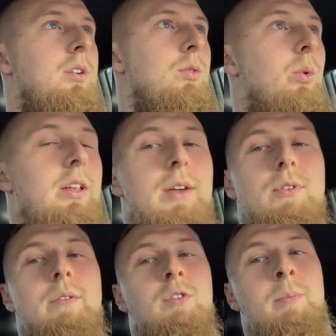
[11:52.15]
would give
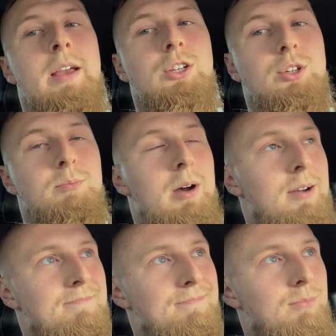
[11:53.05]
you information, but
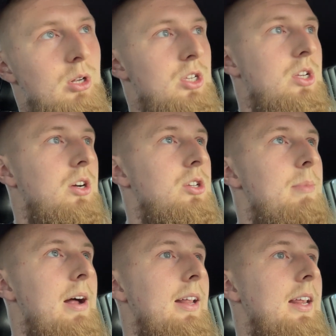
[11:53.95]
what sucks
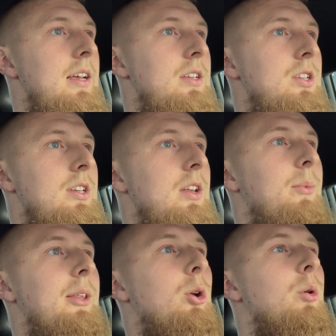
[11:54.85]
about it is you didn't
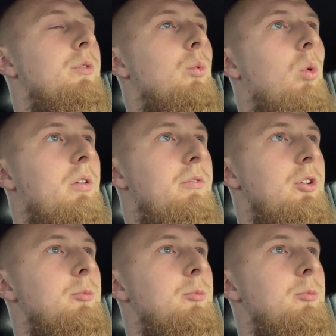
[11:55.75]
really know if it would work for you,